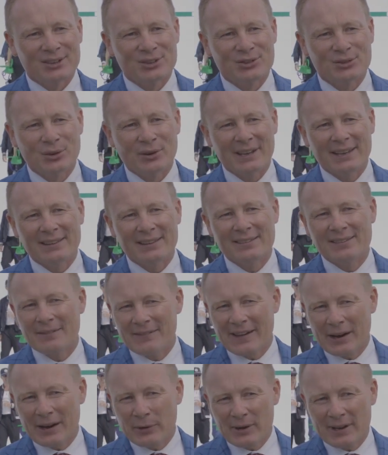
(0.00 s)
So it's a
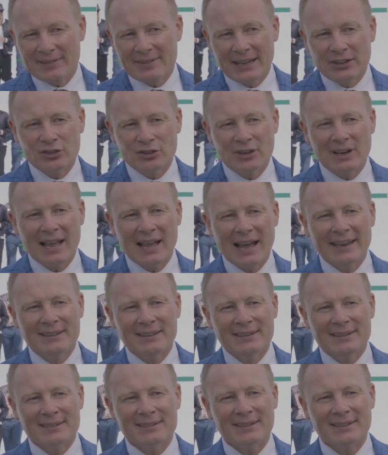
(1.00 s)
very essential
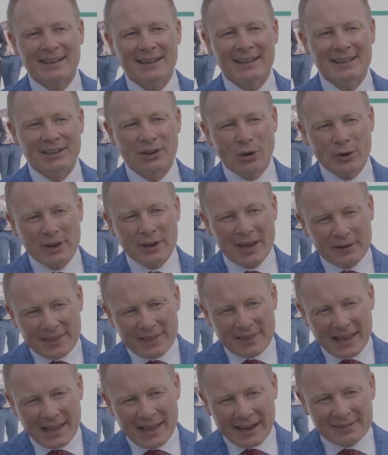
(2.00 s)
lines. Uh, you know, you
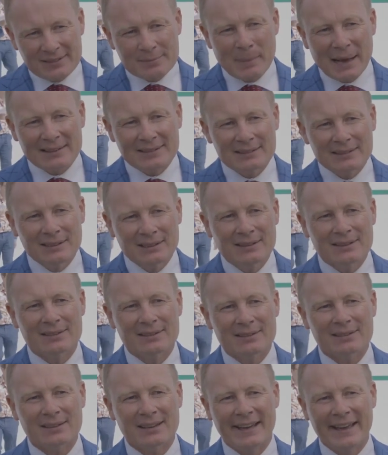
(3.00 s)
have nice
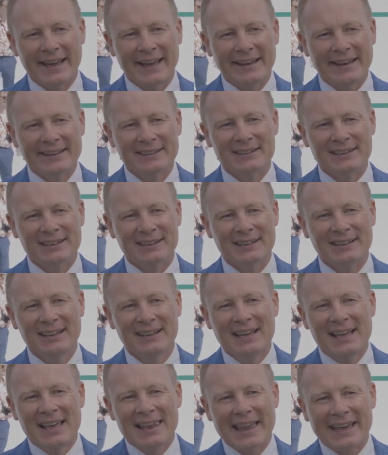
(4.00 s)
muscles, and uh,
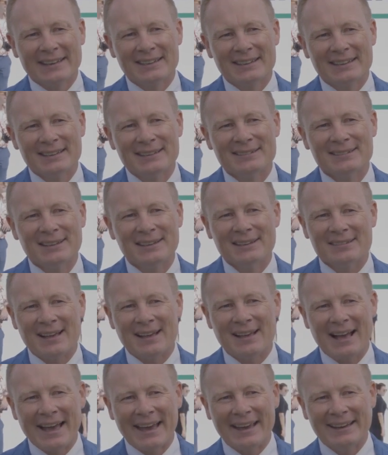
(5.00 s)
like this, the
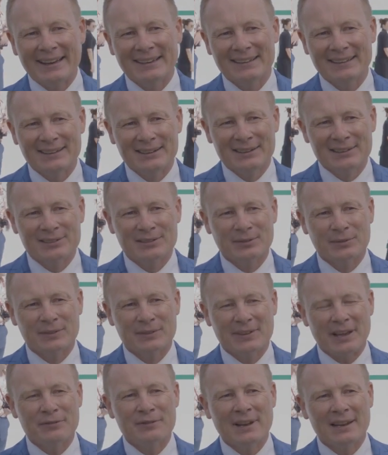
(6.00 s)
design is
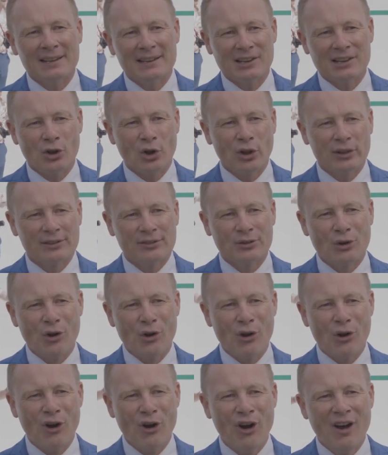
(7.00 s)
definitely
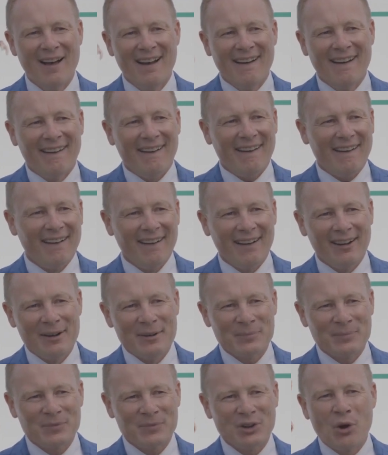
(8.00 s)
also,
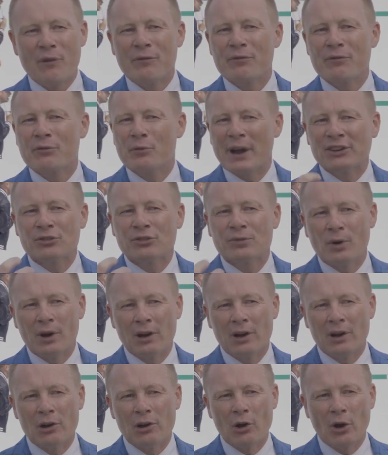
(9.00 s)
um, you know, fresh
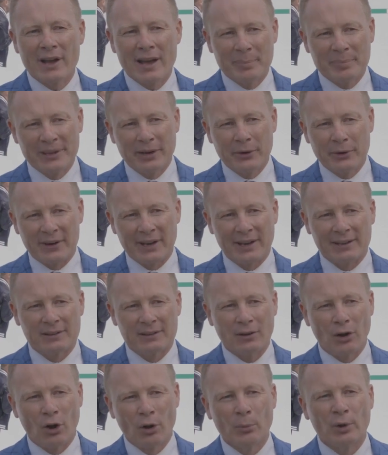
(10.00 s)
for a longer period,
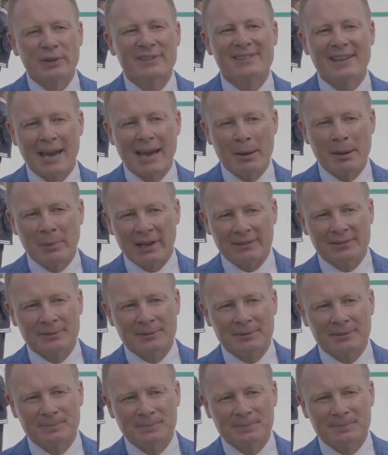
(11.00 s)
almost timeless.